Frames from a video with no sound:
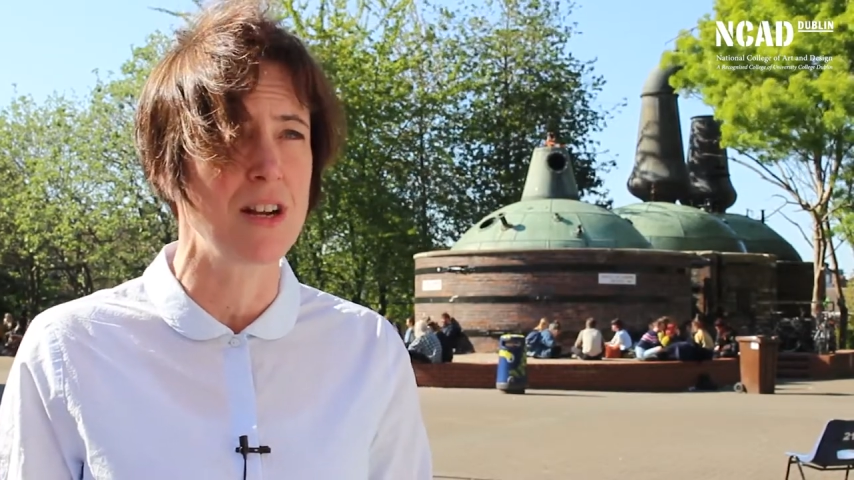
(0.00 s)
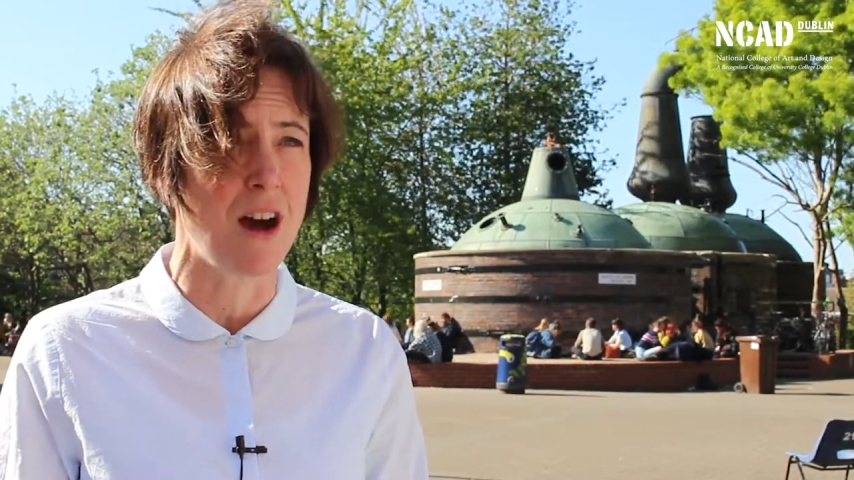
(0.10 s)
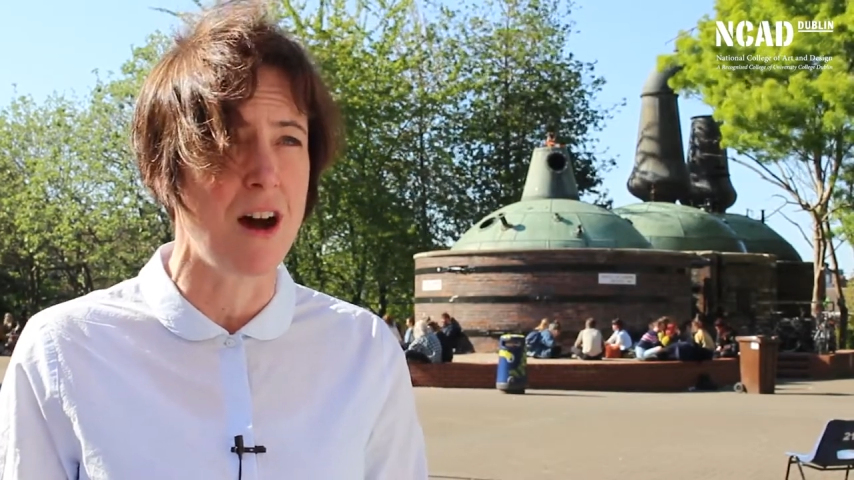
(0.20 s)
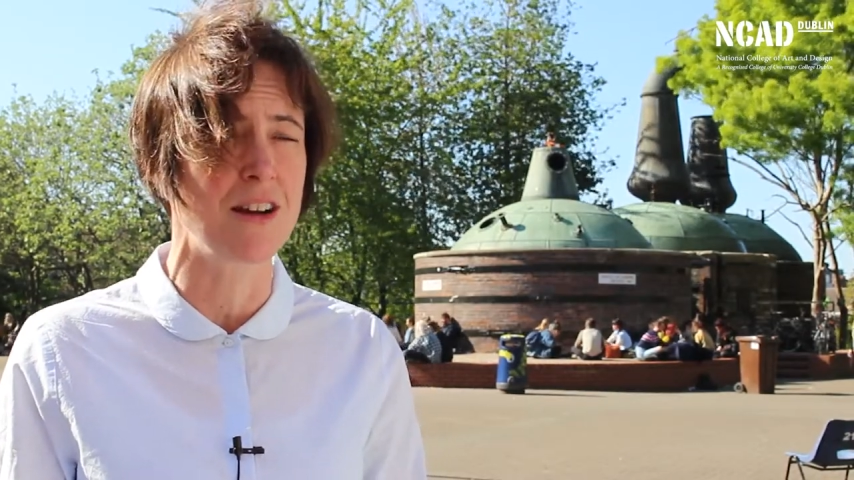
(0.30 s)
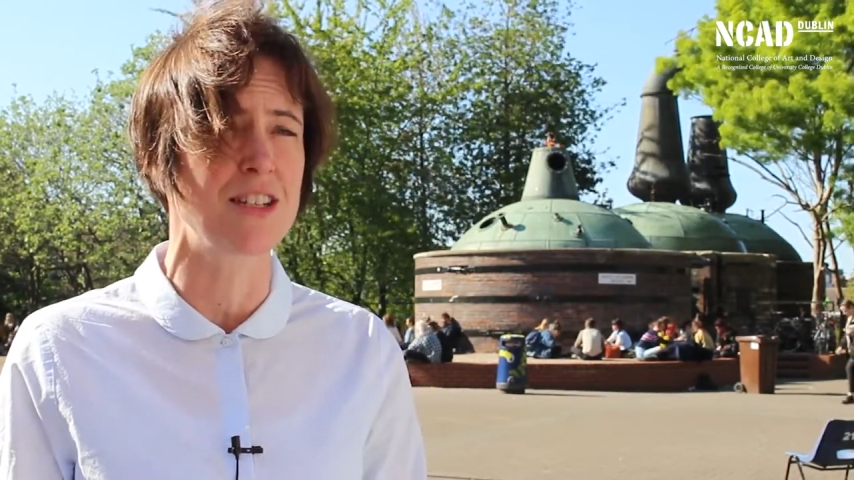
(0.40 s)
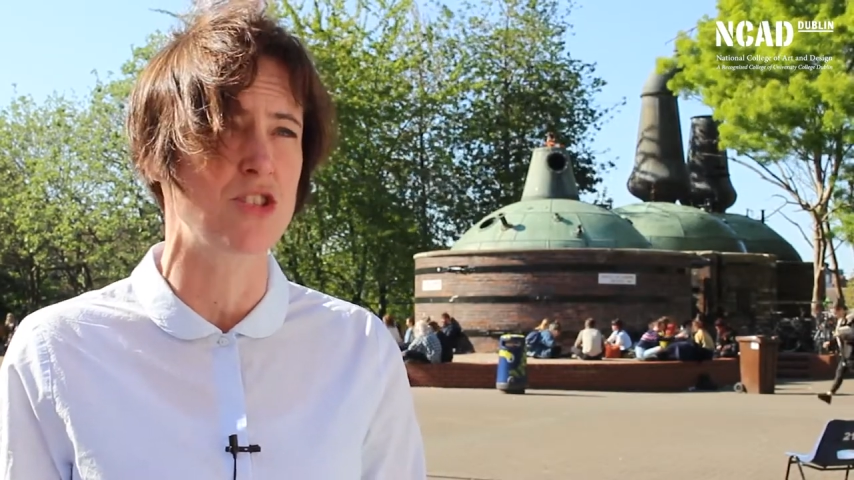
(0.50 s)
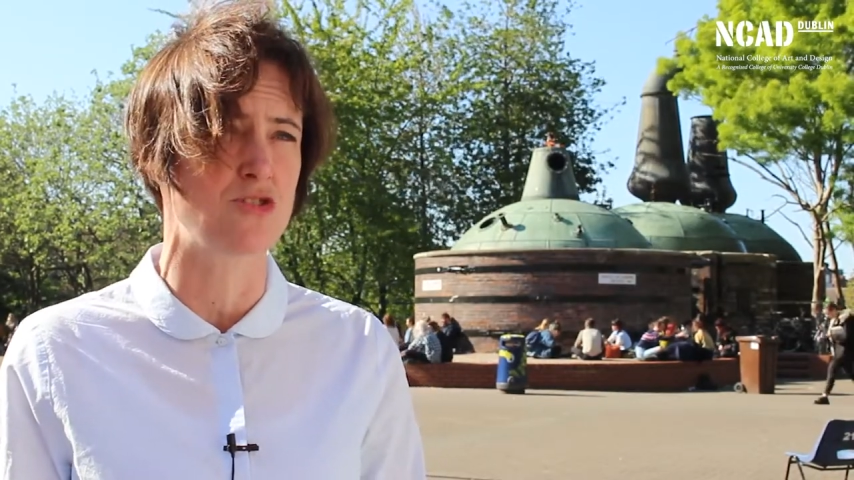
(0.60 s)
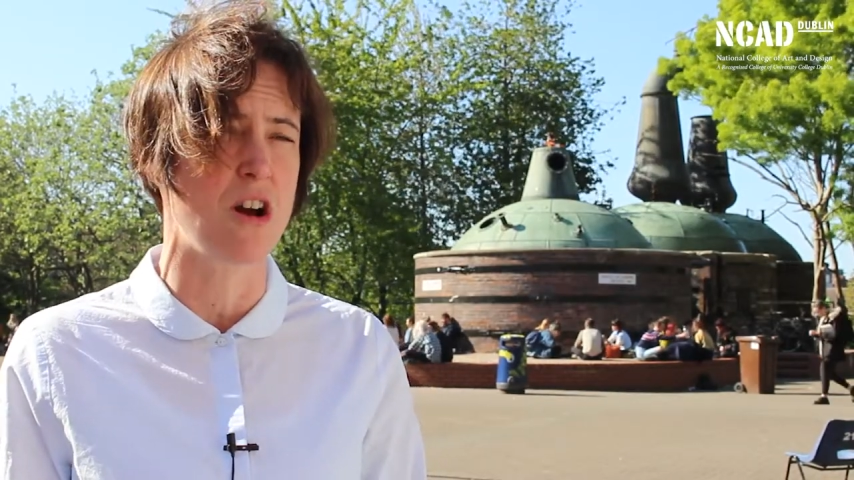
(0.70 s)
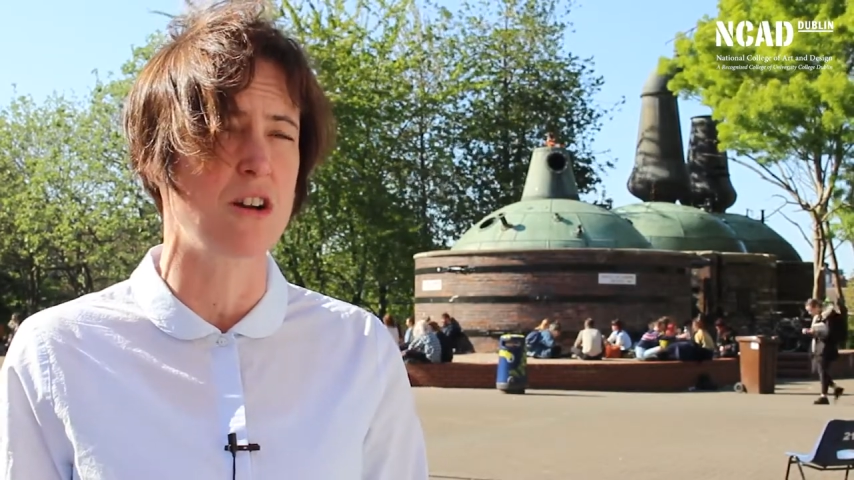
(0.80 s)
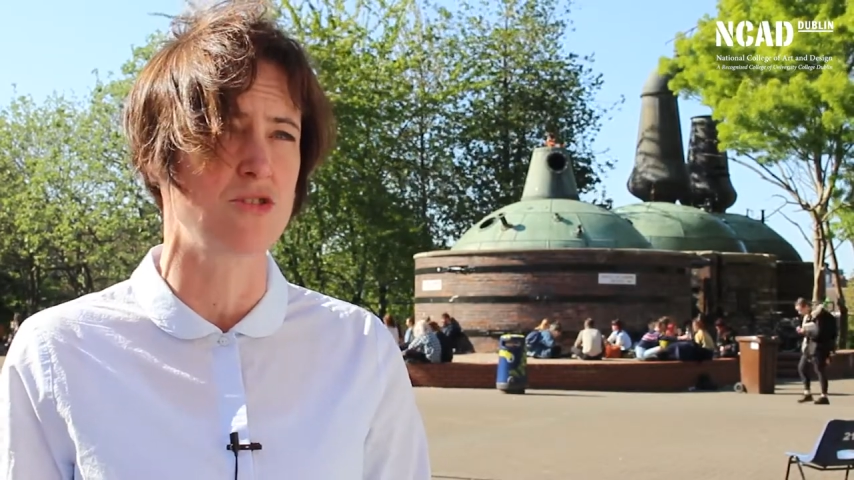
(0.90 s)
long and
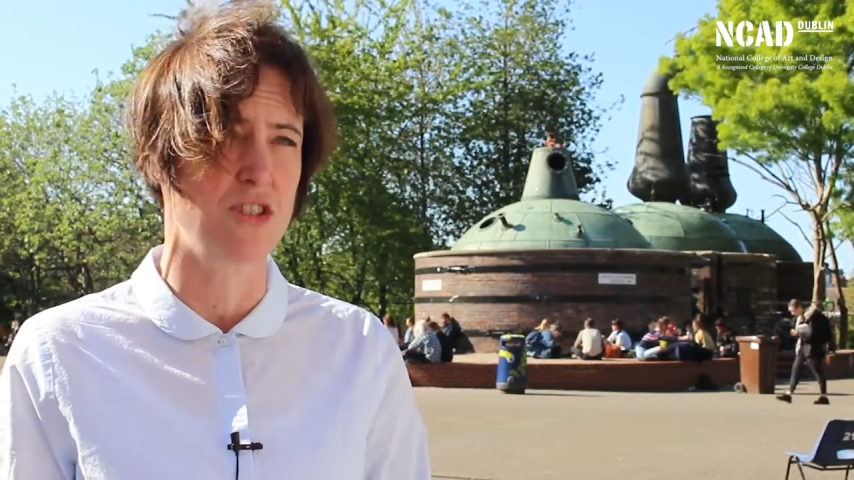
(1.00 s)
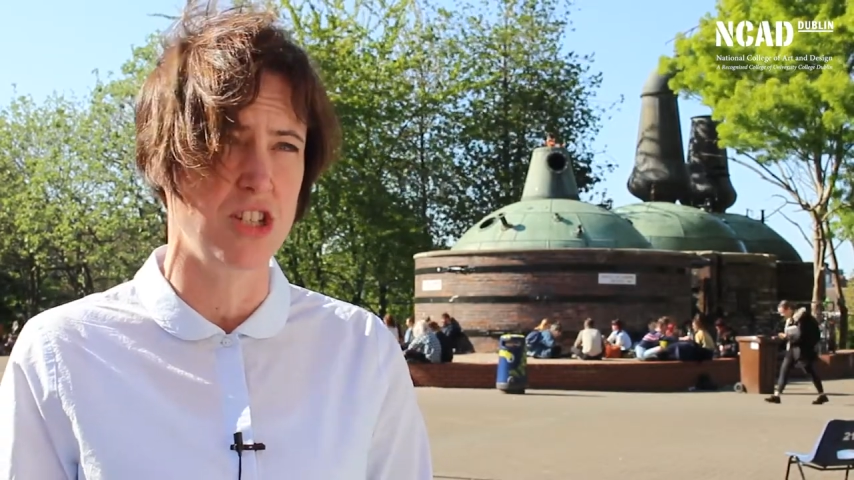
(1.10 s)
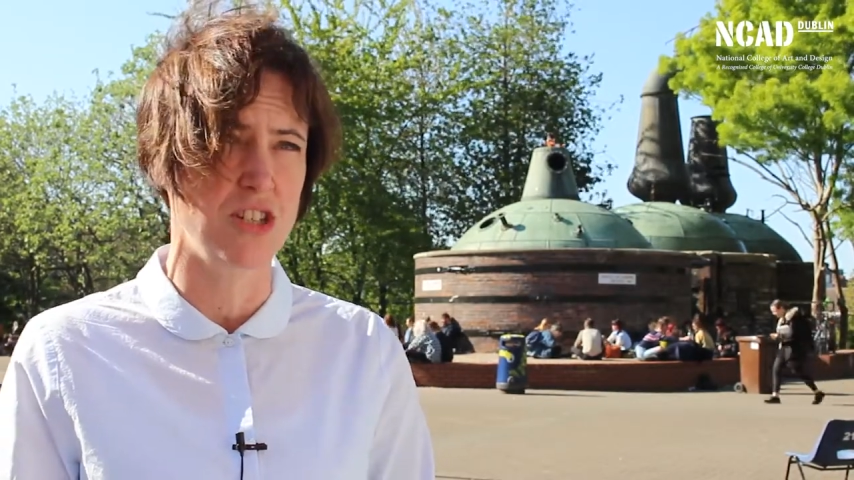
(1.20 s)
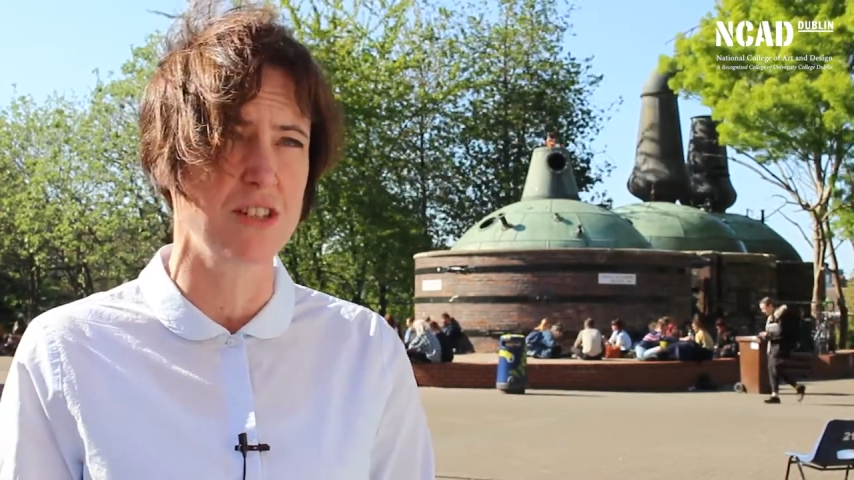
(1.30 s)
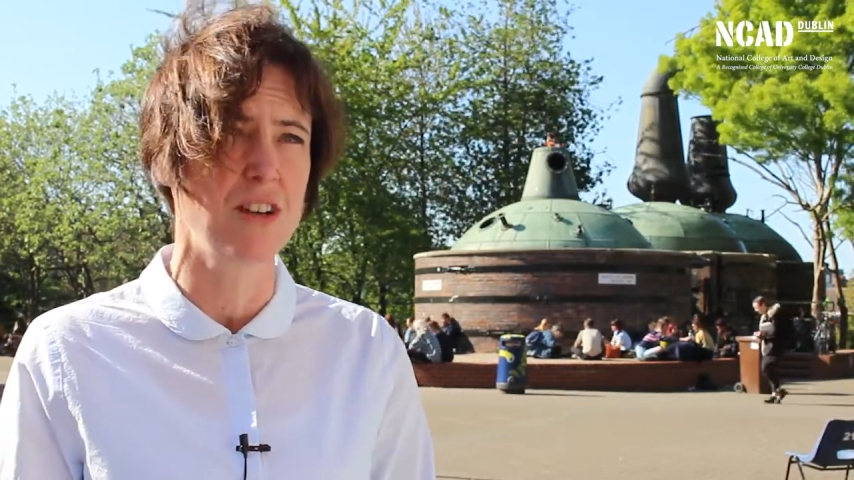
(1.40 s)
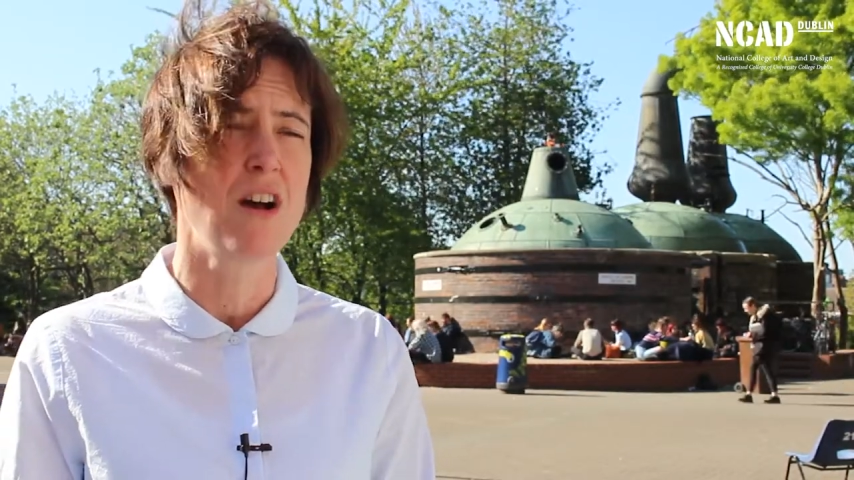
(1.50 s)
strong tradition